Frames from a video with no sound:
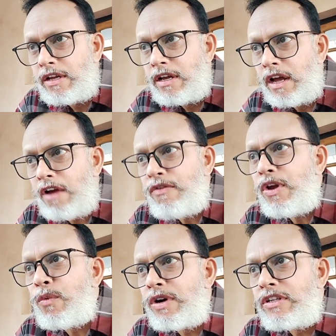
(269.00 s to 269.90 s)

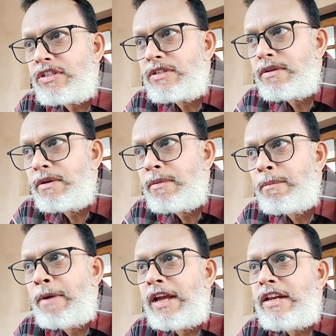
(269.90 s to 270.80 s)
everyone's
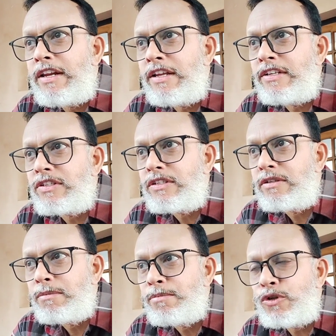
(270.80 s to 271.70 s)
mind is
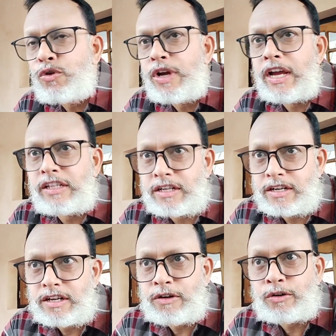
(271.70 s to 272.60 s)
put together
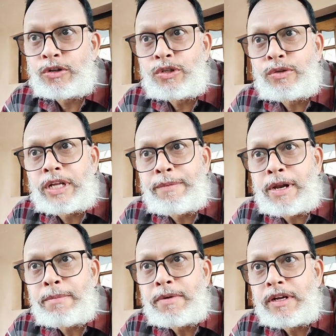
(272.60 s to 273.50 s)
in order to develop
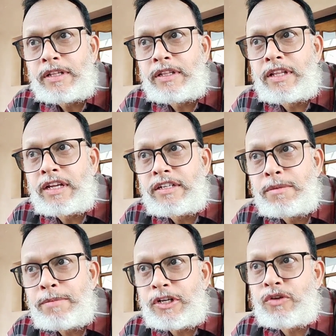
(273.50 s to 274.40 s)
that
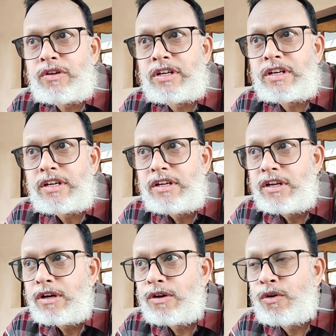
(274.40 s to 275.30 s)
particular
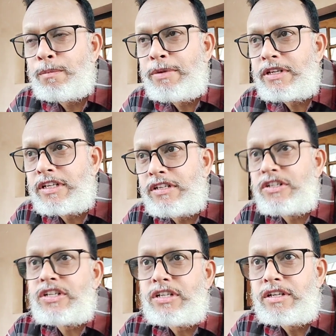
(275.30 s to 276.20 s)

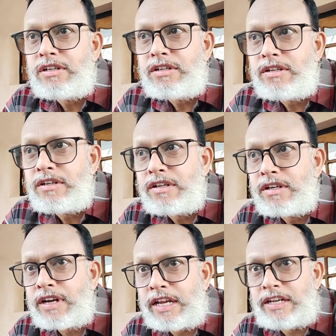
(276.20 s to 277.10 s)
competent
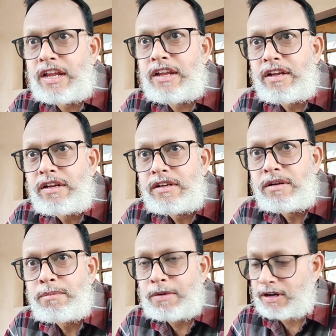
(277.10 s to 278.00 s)
writing
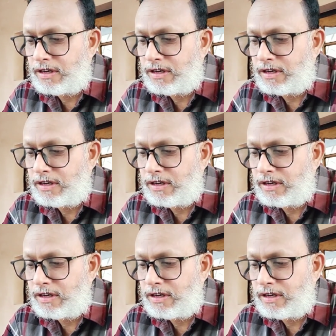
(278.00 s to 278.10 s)
part.